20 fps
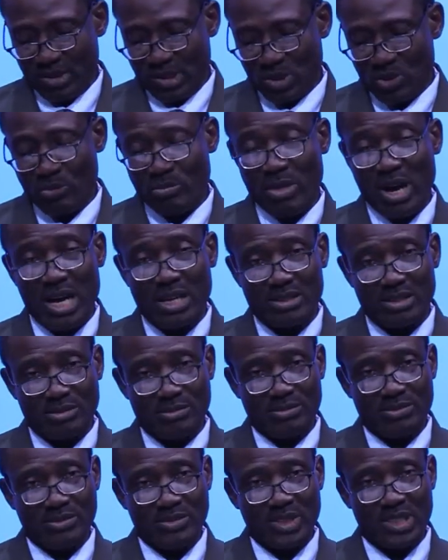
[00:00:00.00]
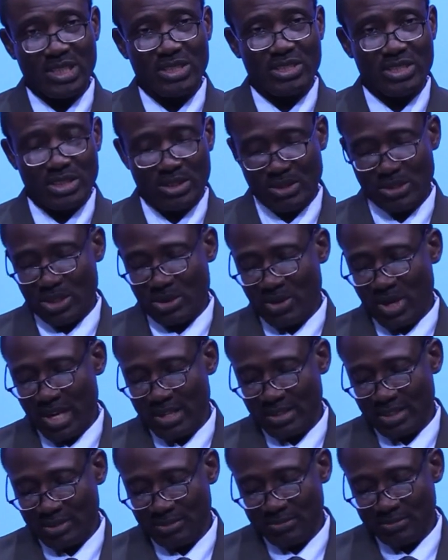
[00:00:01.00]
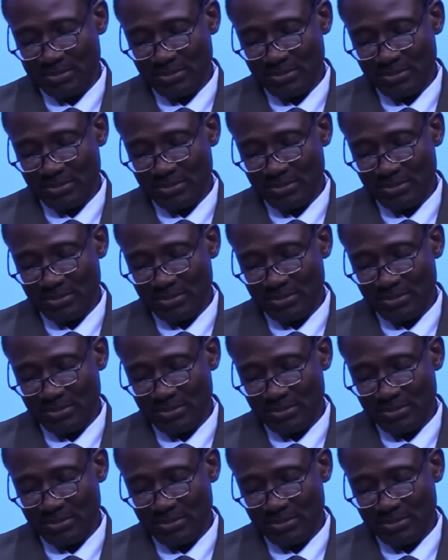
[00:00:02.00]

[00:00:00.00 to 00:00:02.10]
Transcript: to man in Jesus Christ,